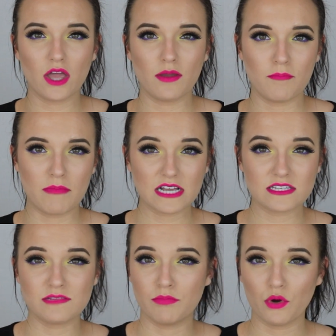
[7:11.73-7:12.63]

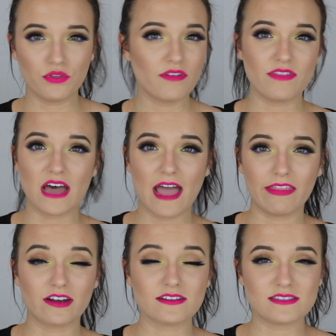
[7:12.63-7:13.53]
mix both of the
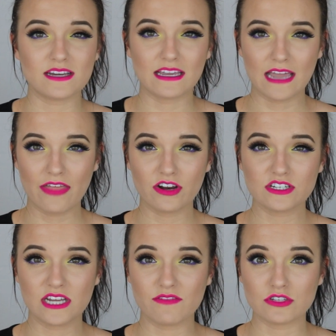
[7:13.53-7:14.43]
highlighters together
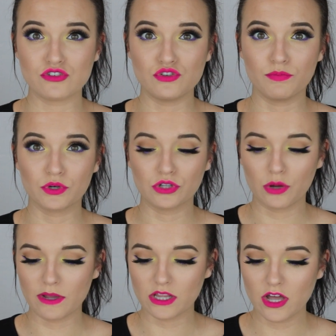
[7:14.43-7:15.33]
to give a super
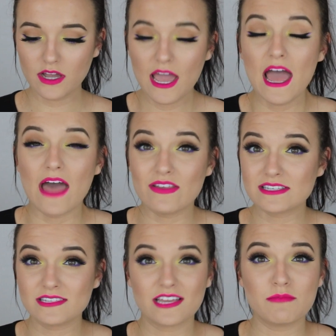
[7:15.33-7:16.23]
glowy look. And this
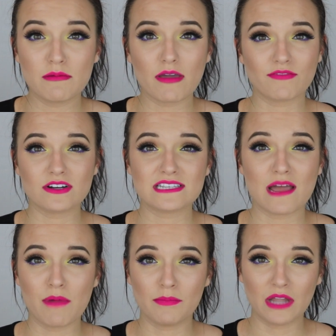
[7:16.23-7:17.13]
is gonna be my first
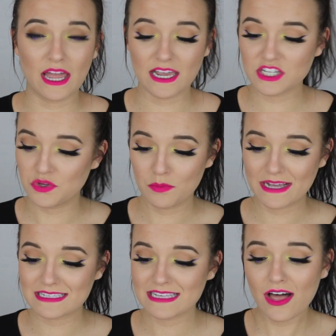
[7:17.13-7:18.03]
time applying it to
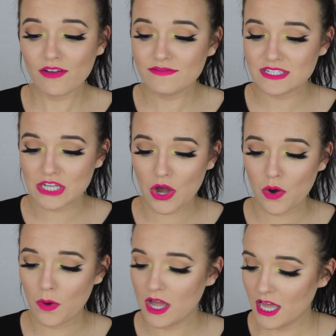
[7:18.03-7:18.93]
myself,
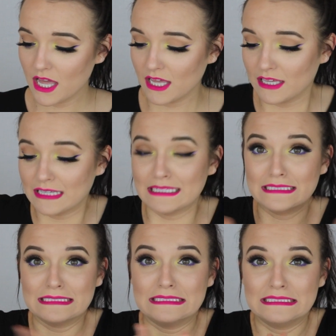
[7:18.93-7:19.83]
so
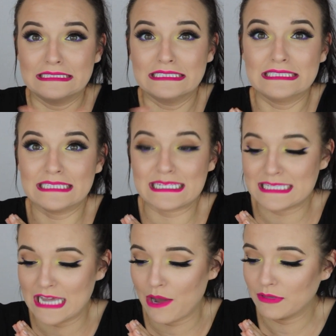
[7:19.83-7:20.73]
let's
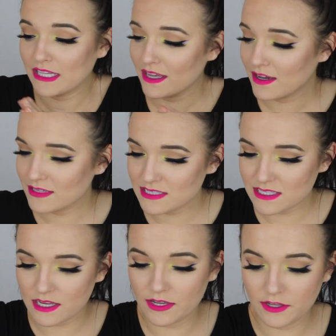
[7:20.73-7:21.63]
see how it
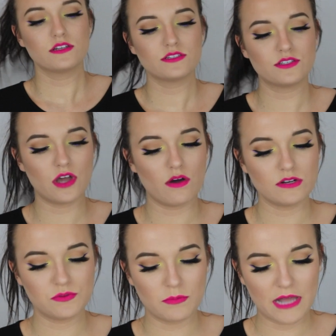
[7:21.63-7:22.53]
looks. So
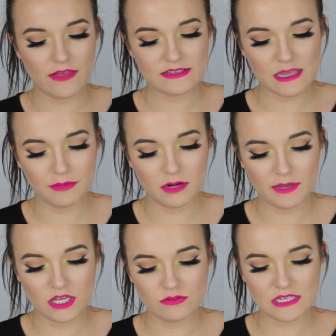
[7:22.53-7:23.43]
to apply this, I'm going to
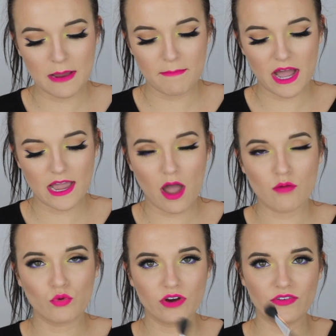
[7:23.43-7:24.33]
be using my
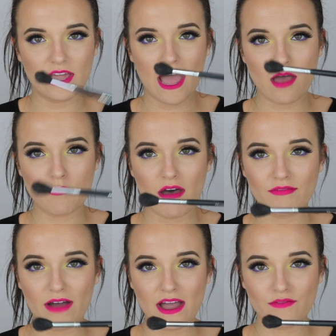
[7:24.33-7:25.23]
Morphe
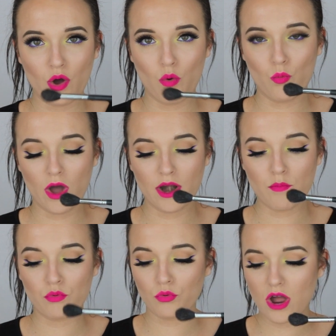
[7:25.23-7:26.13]

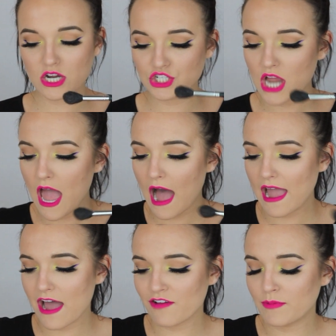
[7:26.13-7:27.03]
M501 brush. I
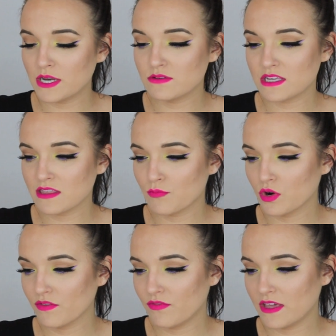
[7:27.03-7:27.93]
have been using the
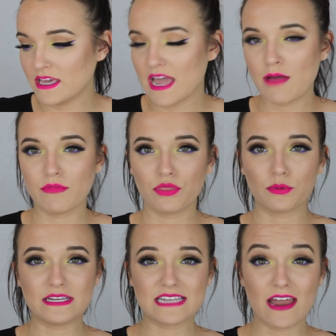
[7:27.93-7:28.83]
Morphe
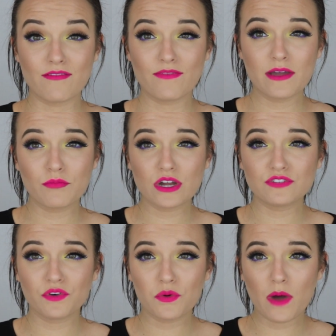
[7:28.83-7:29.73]
M310 fan brush
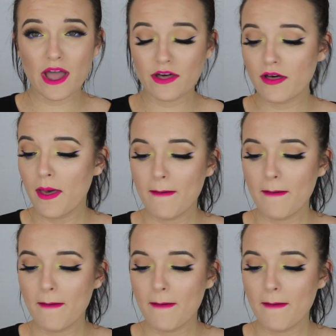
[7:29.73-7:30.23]
for a while,